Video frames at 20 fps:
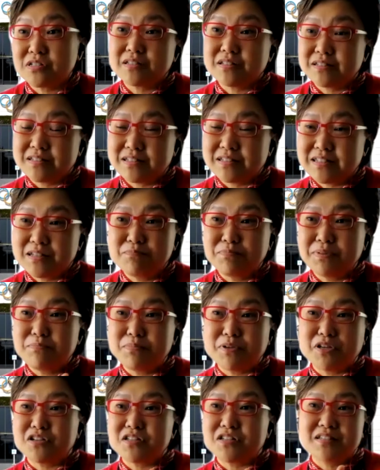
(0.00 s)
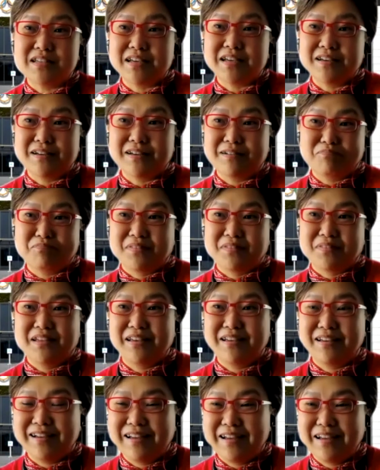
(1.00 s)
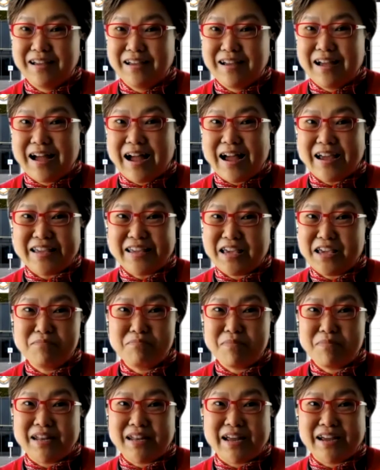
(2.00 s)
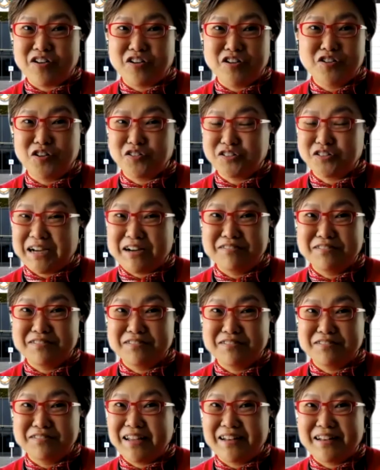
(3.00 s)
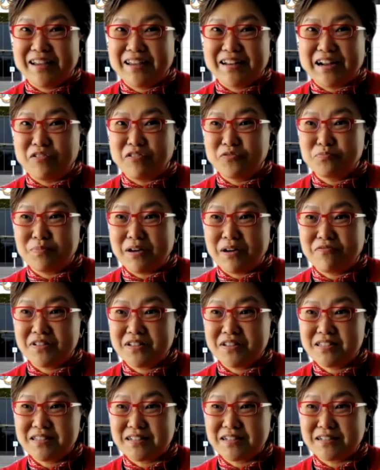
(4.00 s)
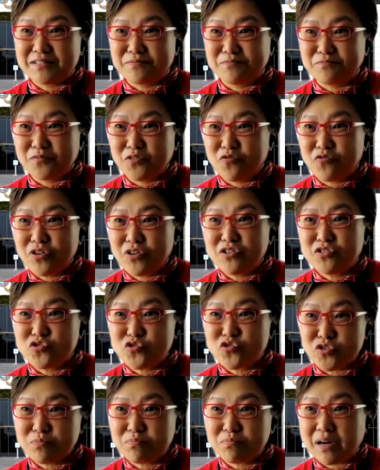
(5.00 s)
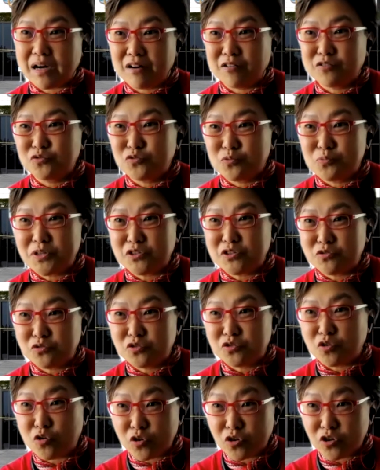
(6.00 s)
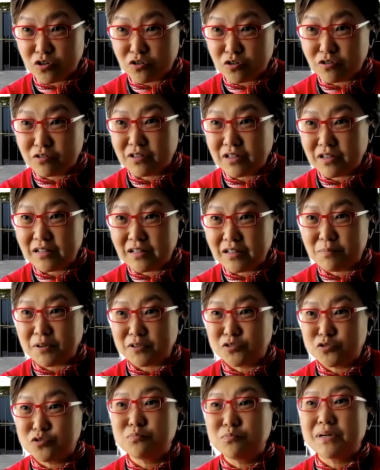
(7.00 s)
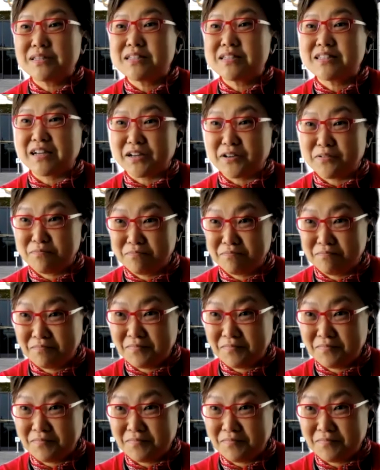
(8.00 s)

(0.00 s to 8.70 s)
simply because I came and I got locked down, and my first real trip out will be to Tokyo in about 2 months' time.